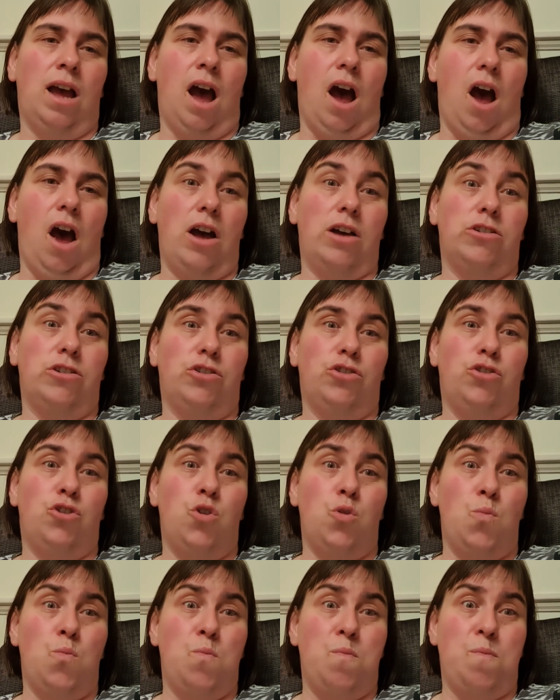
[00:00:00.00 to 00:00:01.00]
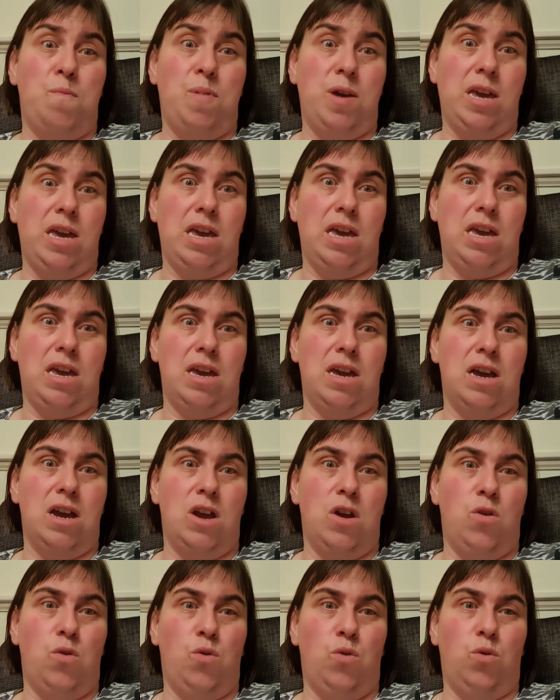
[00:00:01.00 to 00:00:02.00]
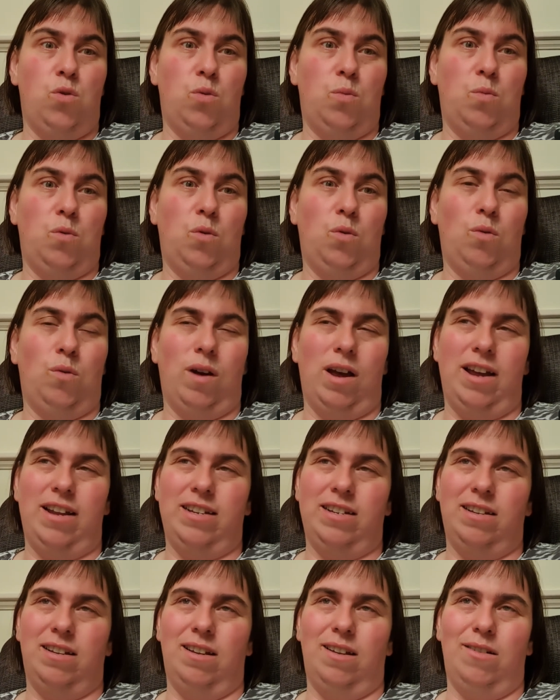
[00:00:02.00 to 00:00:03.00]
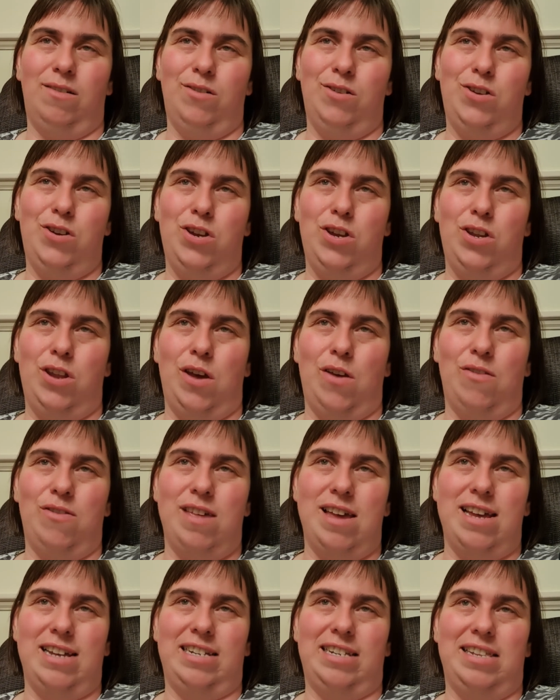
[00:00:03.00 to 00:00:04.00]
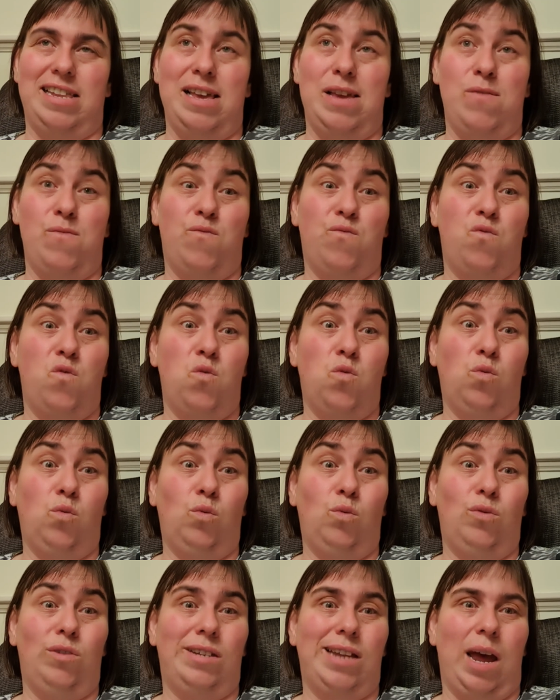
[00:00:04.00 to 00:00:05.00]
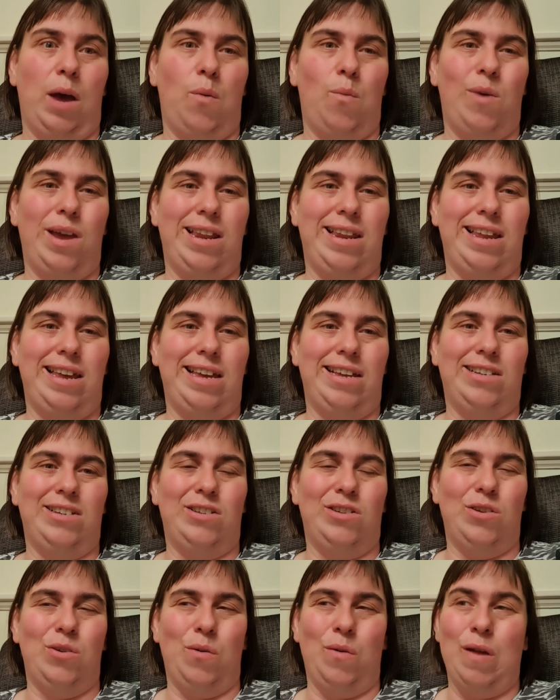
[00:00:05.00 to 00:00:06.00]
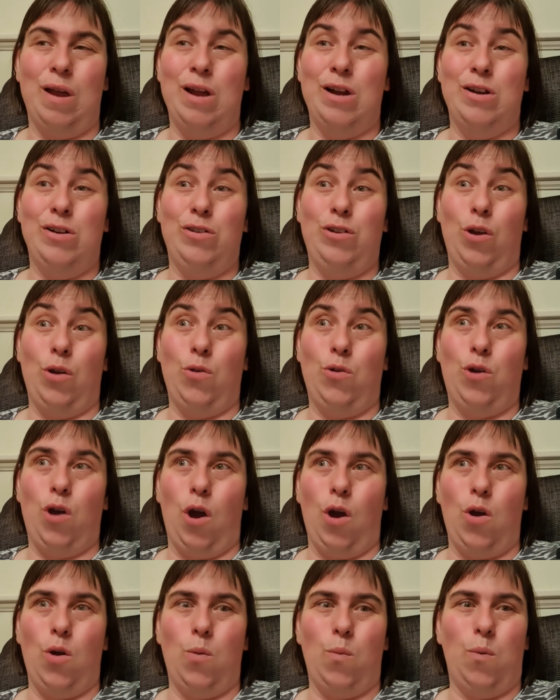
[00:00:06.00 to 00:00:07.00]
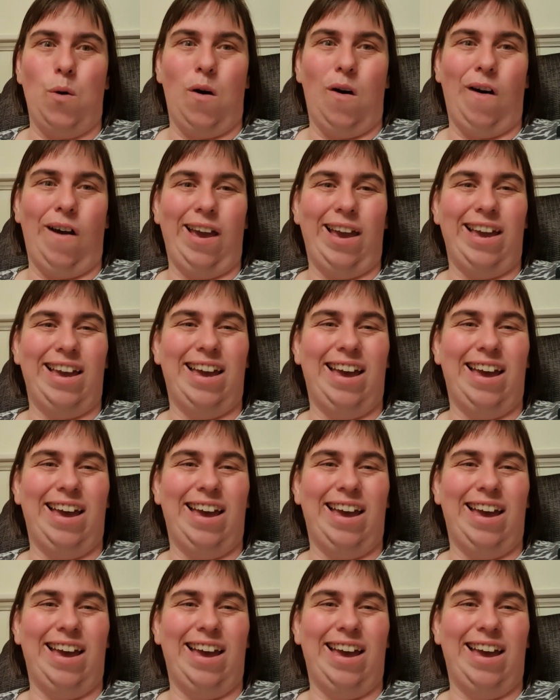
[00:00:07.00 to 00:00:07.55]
us to be normal. There's the rules that we need to go by.